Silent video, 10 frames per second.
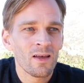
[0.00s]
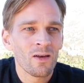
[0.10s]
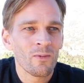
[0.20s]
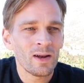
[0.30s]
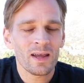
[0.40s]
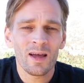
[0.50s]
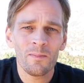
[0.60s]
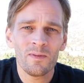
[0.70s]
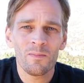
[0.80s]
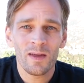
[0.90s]
When it
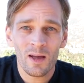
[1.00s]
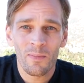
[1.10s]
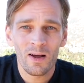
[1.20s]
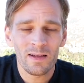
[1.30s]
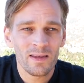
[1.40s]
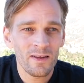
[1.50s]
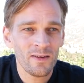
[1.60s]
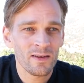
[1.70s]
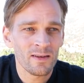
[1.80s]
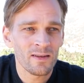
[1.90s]
comes to being a
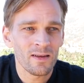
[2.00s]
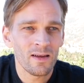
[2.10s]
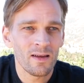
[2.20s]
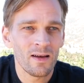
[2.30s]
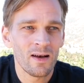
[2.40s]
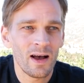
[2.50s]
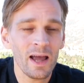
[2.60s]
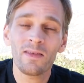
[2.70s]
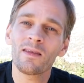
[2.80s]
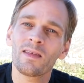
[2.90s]
politician,
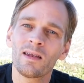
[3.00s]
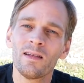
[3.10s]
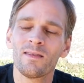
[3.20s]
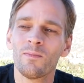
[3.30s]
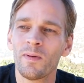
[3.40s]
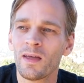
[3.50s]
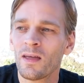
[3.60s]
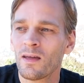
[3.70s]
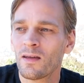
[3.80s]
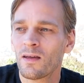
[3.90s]
I think they need to
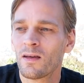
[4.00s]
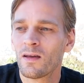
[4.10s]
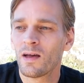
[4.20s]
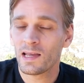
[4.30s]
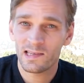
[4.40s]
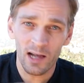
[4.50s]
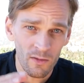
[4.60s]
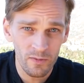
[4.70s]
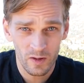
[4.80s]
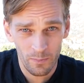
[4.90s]
be a
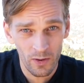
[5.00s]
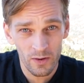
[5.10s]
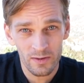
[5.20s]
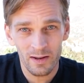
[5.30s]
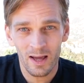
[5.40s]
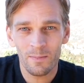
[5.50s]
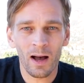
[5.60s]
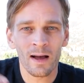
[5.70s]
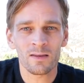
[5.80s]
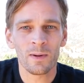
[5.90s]
selfless person like
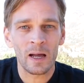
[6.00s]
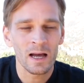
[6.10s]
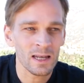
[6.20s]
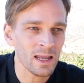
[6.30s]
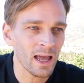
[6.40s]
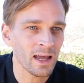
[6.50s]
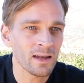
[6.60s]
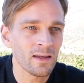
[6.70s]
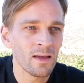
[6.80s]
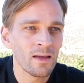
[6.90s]
Mahatma Gandhi,
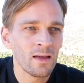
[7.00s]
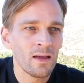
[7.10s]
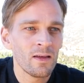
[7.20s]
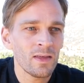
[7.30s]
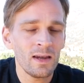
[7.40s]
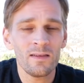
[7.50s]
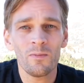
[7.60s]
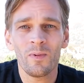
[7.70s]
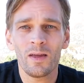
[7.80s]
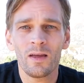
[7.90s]
and they need to
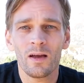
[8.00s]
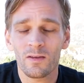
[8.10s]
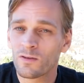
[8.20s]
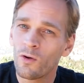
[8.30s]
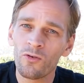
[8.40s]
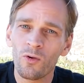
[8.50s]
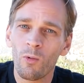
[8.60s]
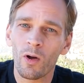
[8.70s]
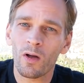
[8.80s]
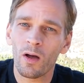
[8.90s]
be a social
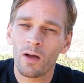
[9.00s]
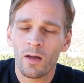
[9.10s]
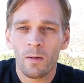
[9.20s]
worker,